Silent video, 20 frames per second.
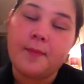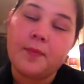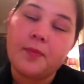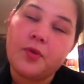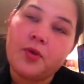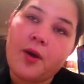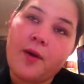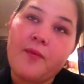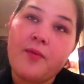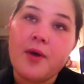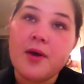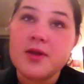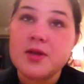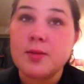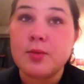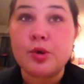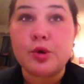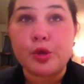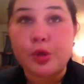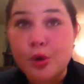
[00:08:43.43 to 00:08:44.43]
So I've lost
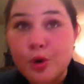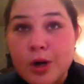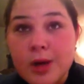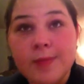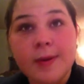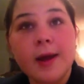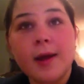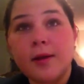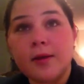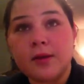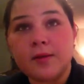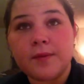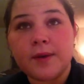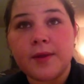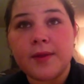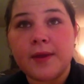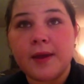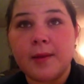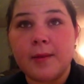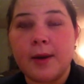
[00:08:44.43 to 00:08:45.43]
almost 30 pounds if
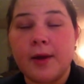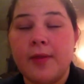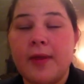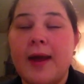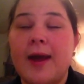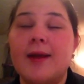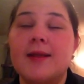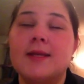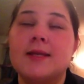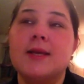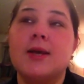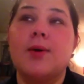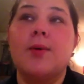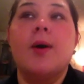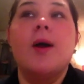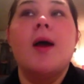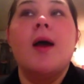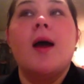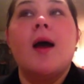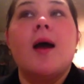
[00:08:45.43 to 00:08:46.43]
I think about that.
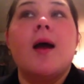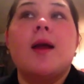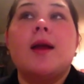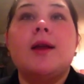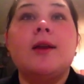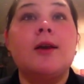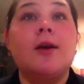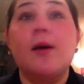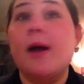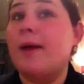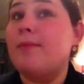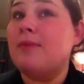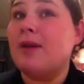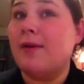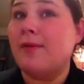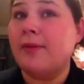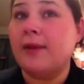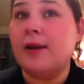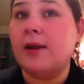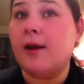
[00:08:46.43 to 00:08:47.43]
So, you know, I'm
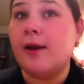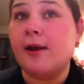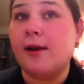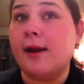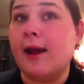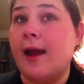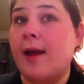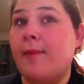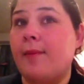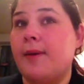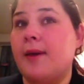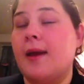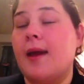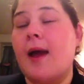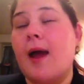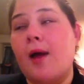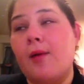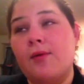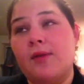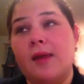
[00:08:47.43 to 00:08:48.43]
definitely not unhappy.
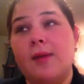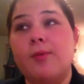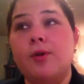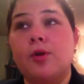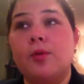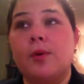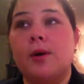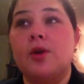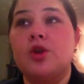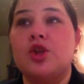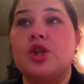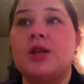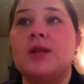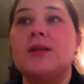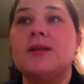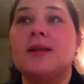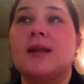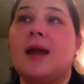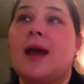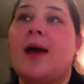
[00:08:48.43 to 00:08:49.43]
I was able to wear
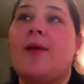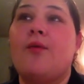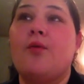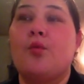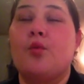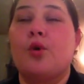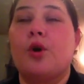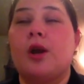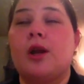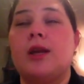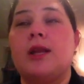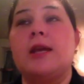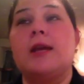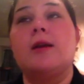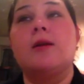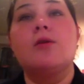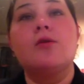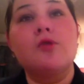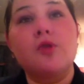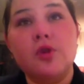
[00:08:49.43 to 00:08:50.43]
jeans that I haven't worn in
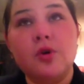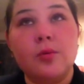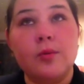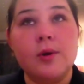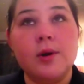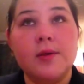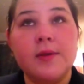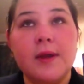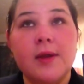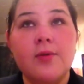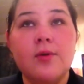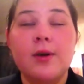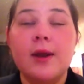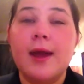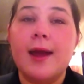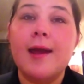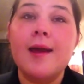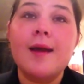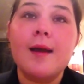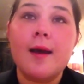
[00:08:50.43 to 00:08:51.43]
years to work the other
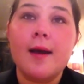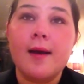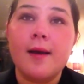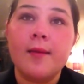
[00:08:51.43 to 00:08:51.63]
day.